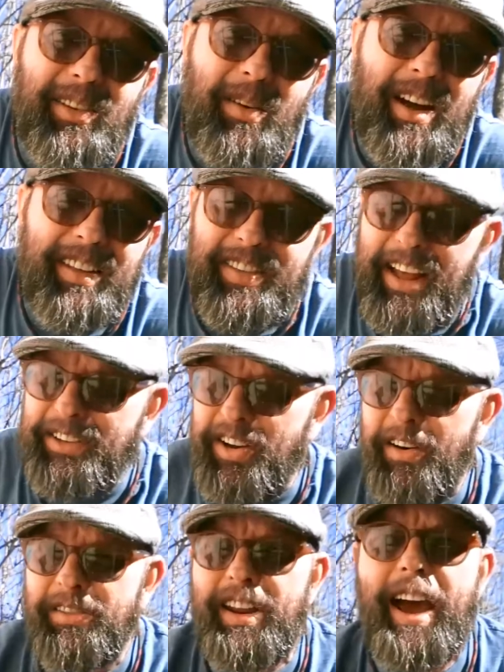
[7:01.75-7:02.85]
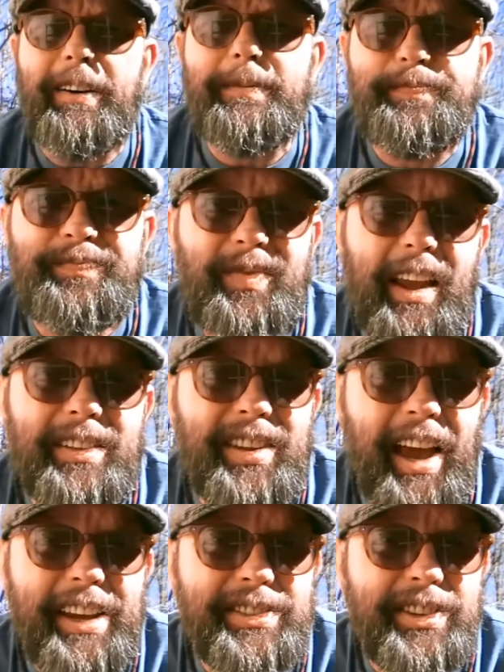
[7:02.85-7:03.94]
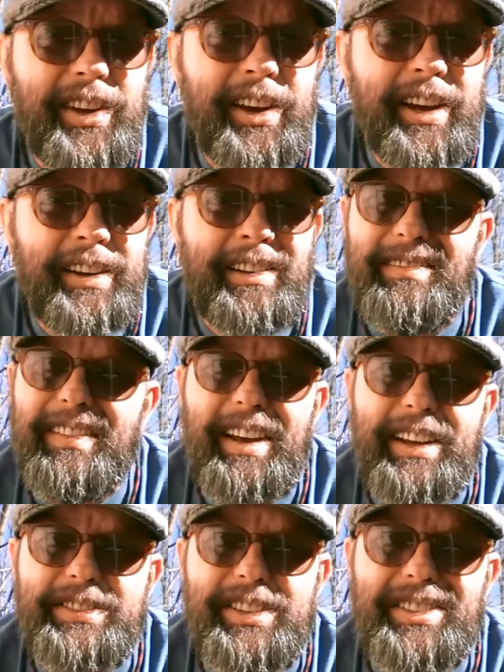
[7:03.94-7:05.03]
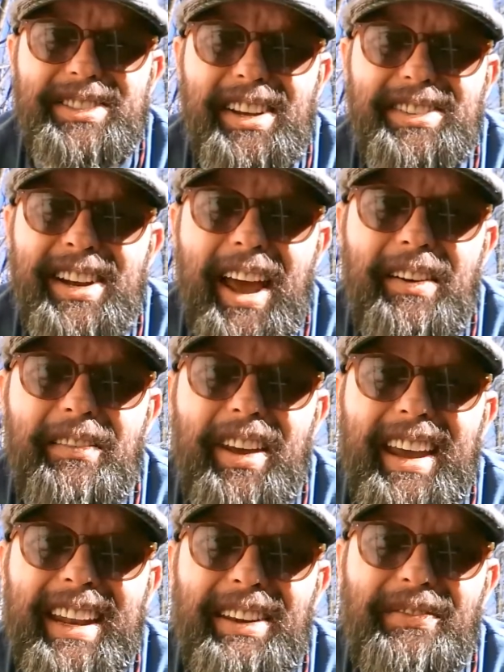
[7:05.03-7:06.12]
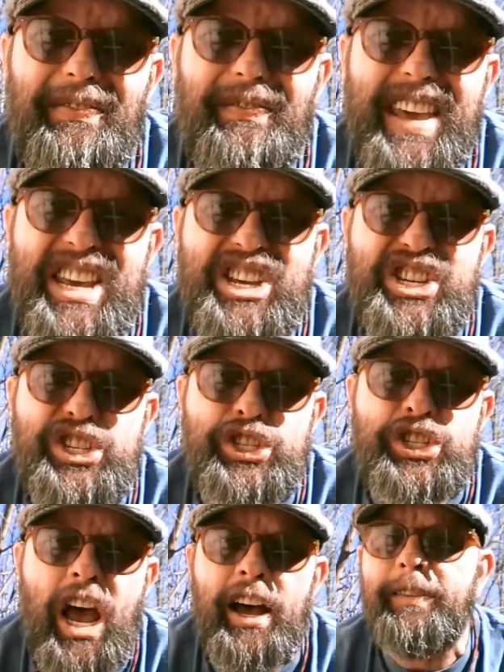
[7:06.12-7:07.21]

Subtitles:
the way that turned out. Tastes good, it just doesn't have any fizz.